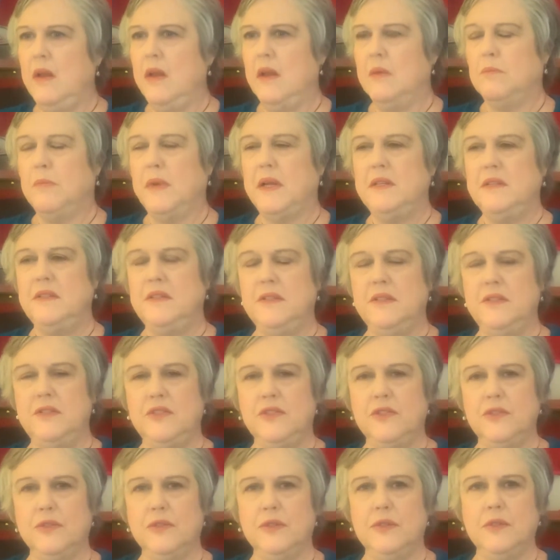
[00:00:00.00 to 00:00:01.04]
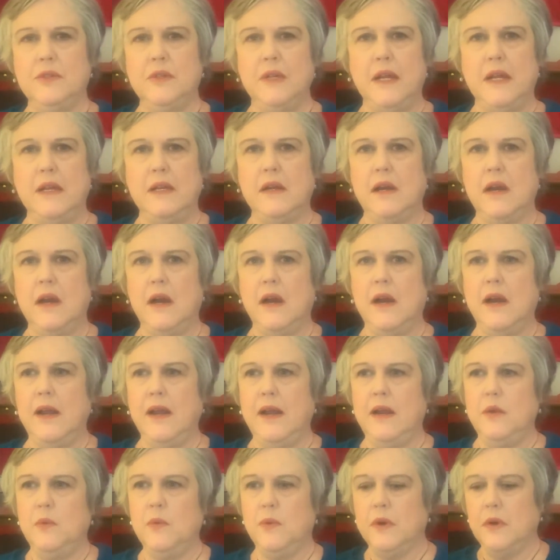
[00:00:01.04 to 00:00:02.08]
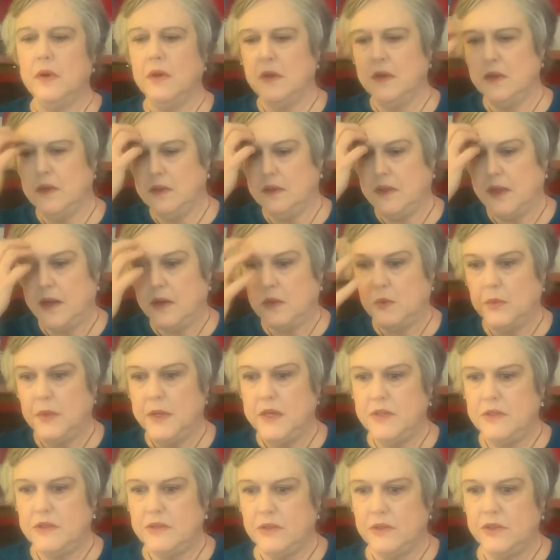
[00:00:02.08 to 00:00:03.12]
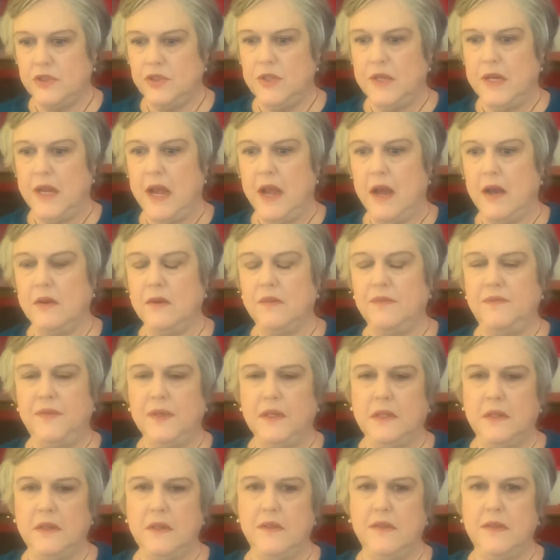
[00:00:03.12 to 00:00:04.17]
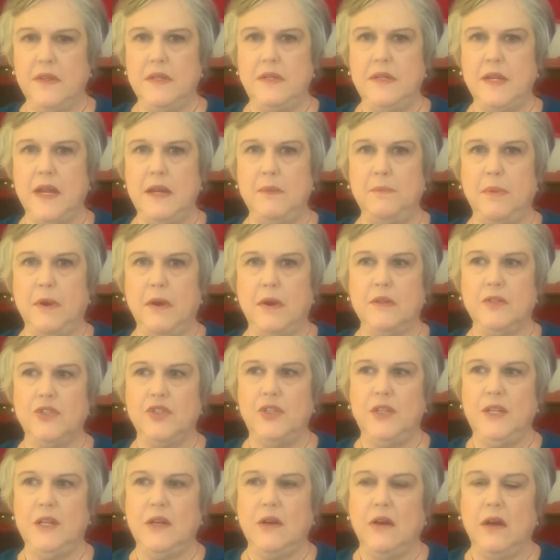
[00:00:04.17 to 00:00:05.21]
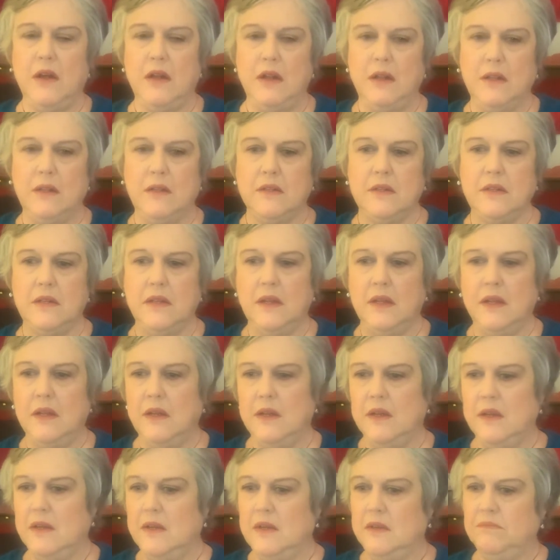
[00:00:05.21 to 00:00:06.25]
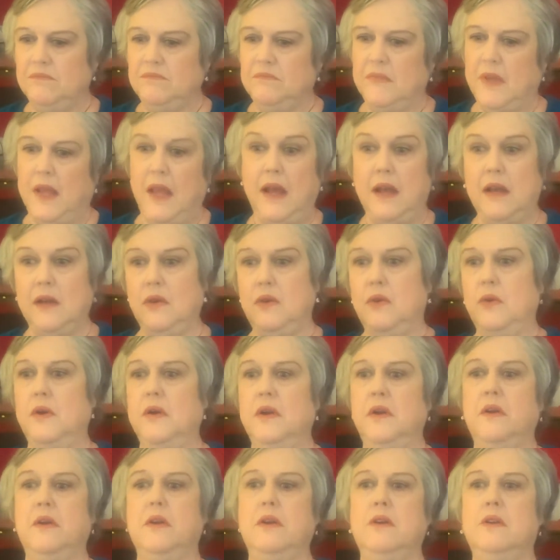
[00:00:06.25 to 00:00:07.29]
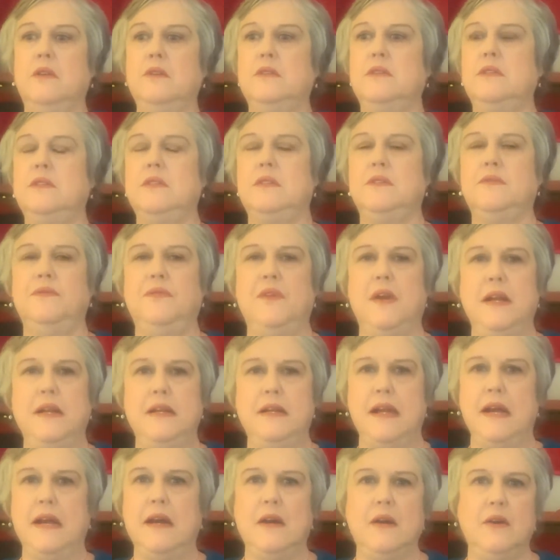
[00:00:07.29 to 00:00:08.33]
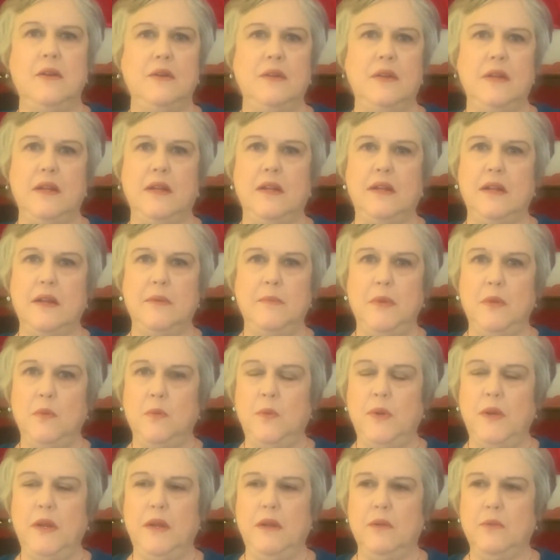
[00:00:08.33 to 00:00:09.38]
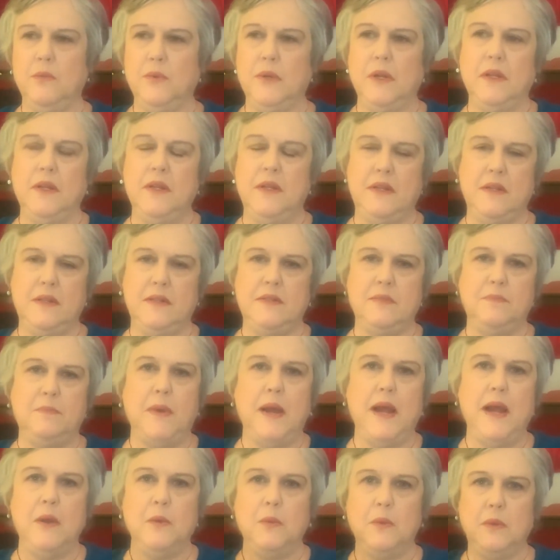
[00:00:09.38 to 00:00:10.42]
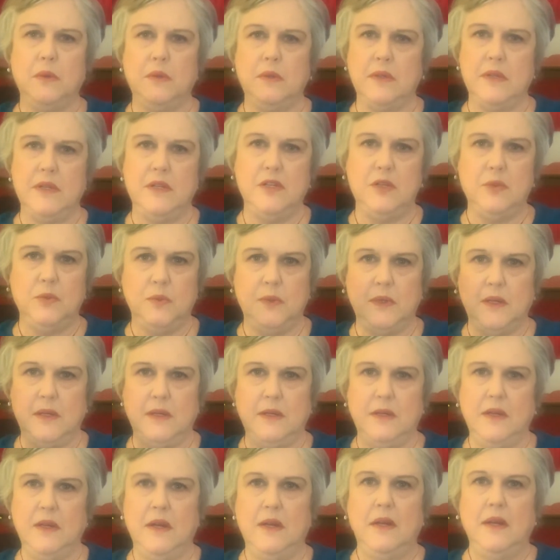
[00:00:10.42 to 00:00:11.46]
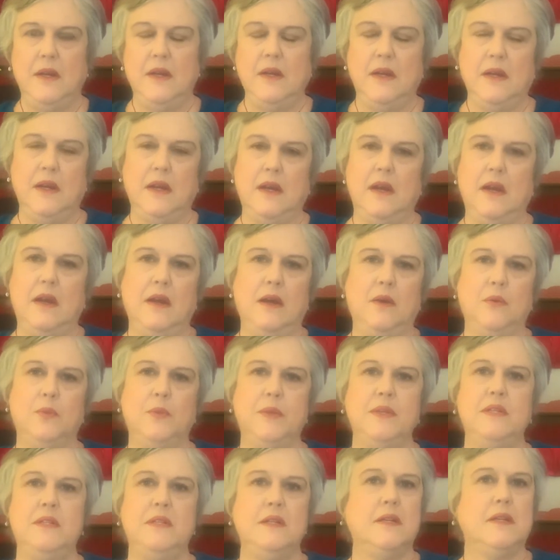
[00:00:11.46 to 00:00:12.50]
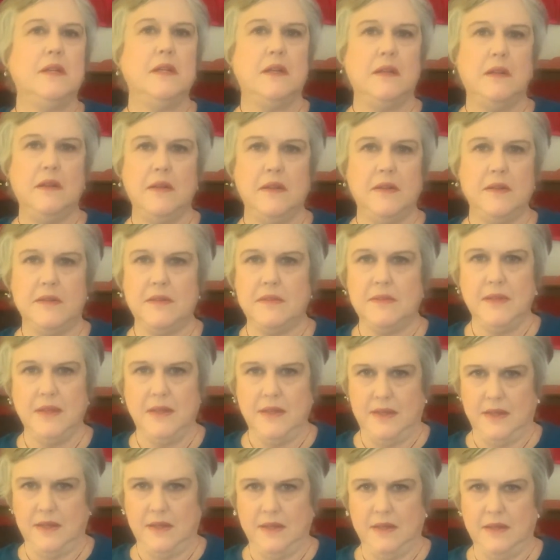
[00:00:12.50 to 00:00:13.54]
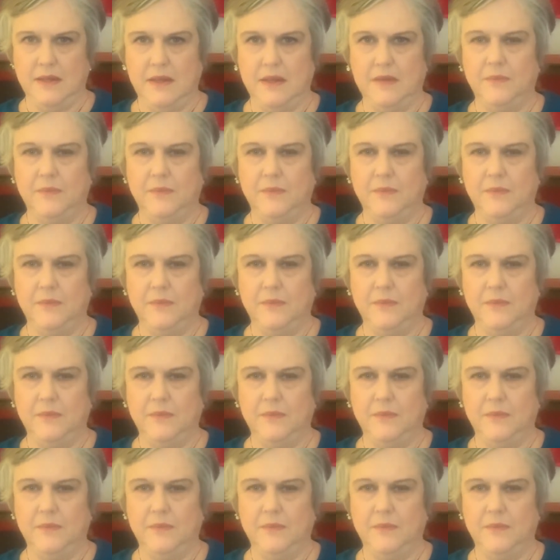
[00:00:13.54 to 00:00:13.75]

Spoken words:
My sister and I were researching how to fill in the date part. She called headquarters to find out, and this spiraled into a ridiculous thing.